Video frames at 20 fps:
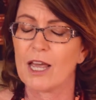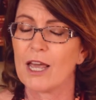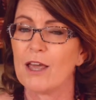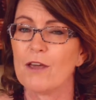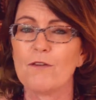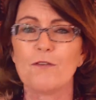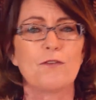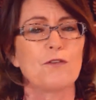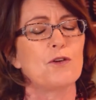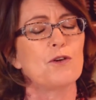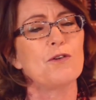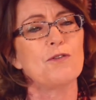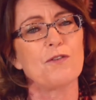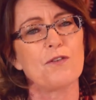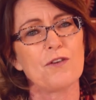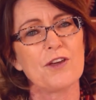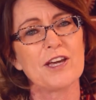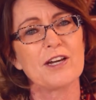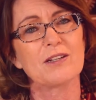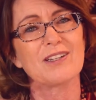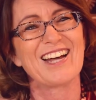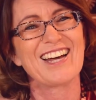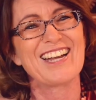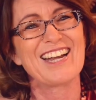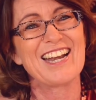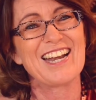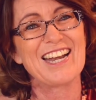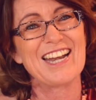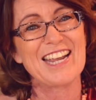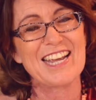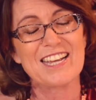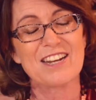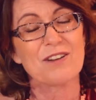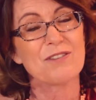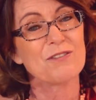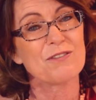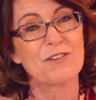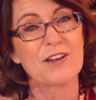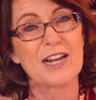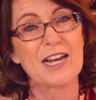If you feel a
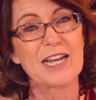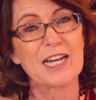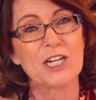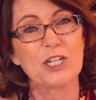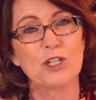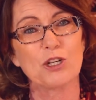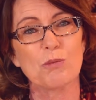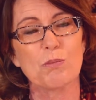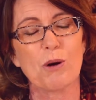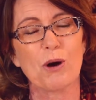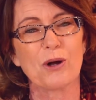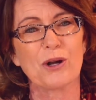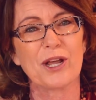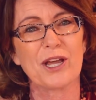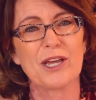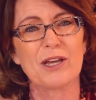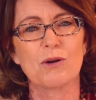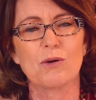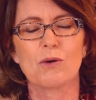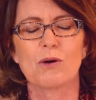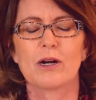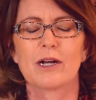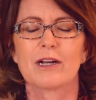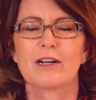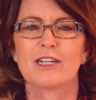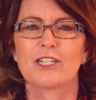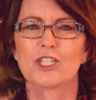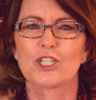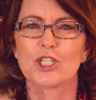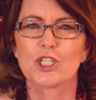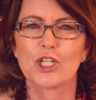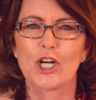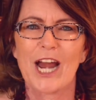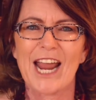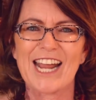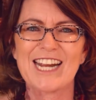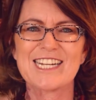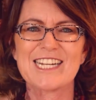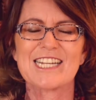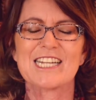negative feeling in your body or a
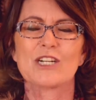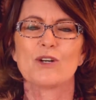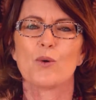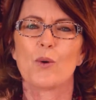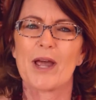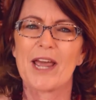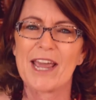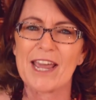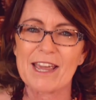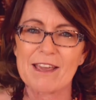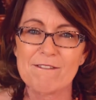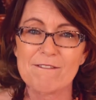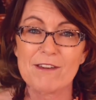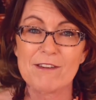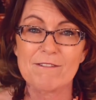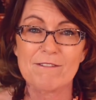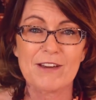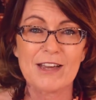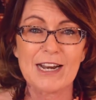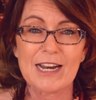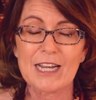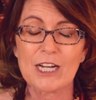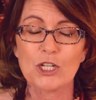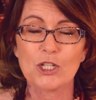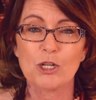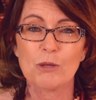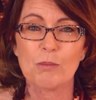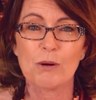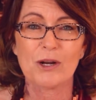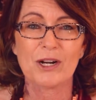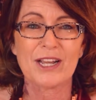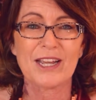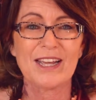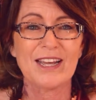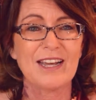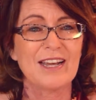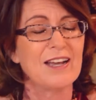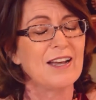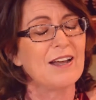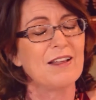contracting or a heavy feeling in your body,
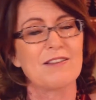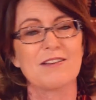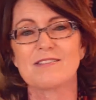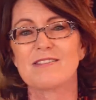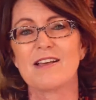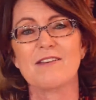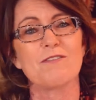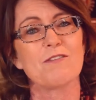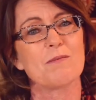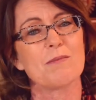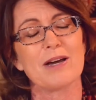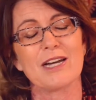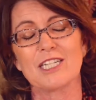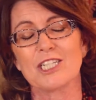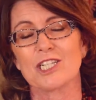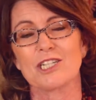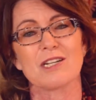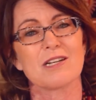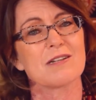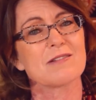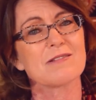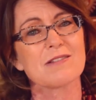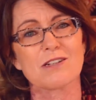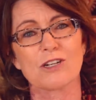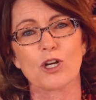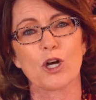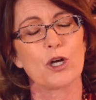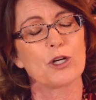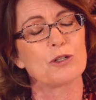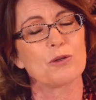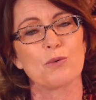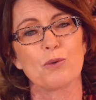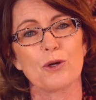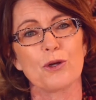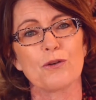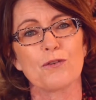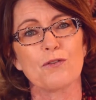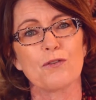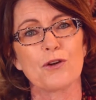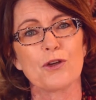this affirmation isn't going to
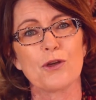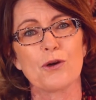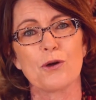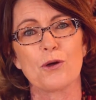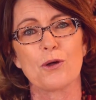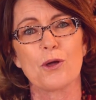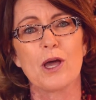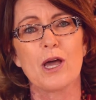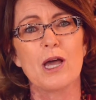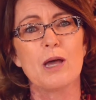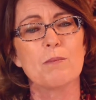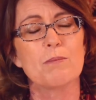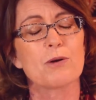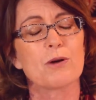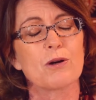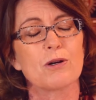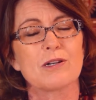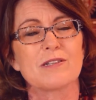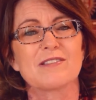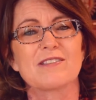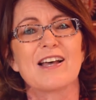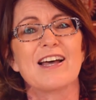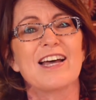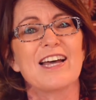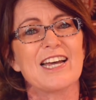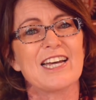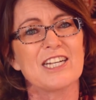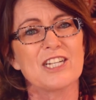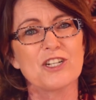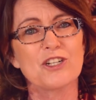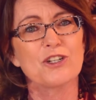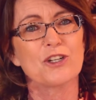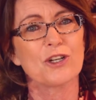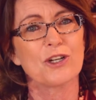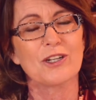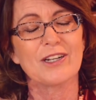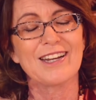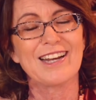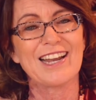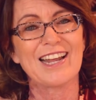work for you because
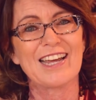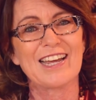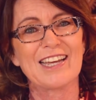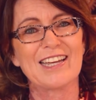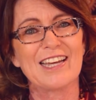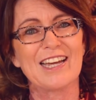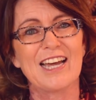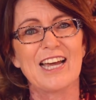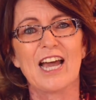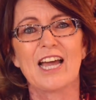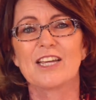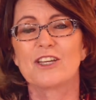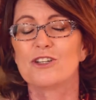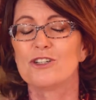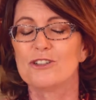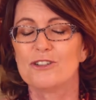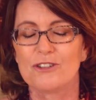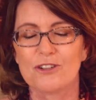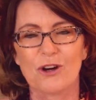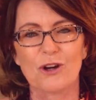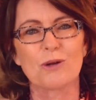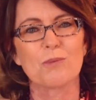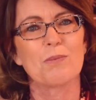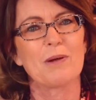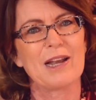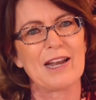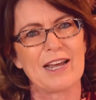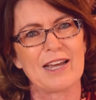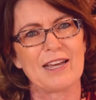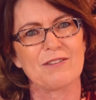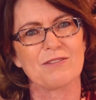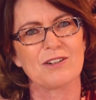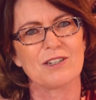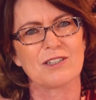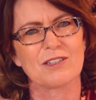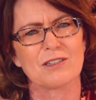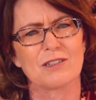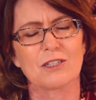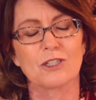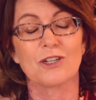internally you don't believe it.
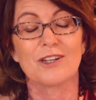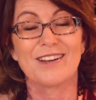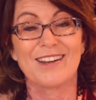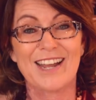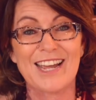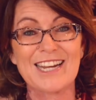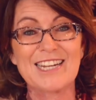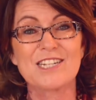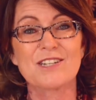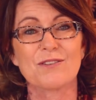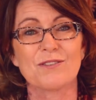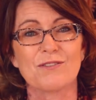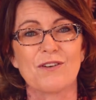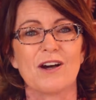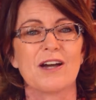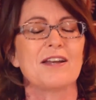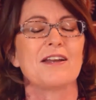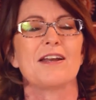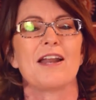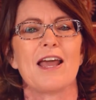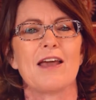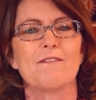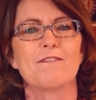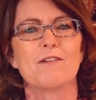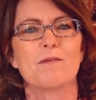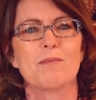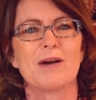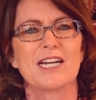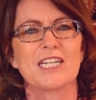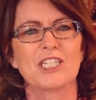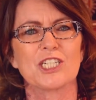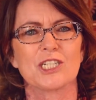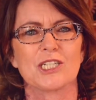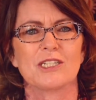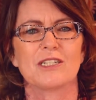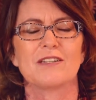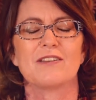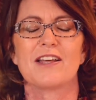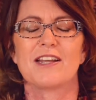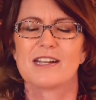You need to find an
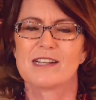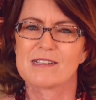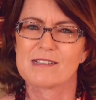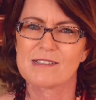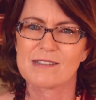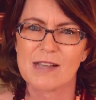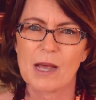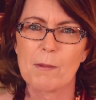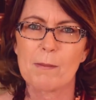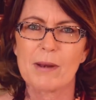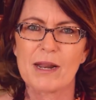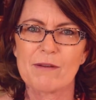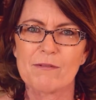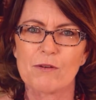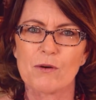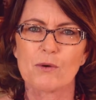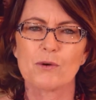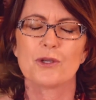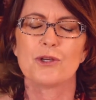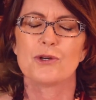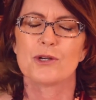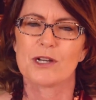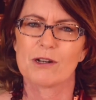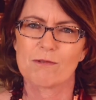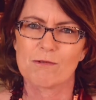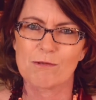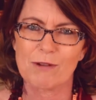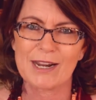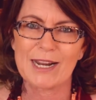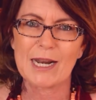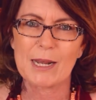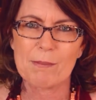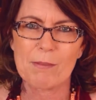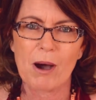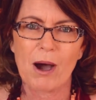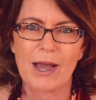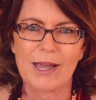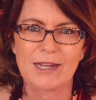affirmation that at some level you can really buy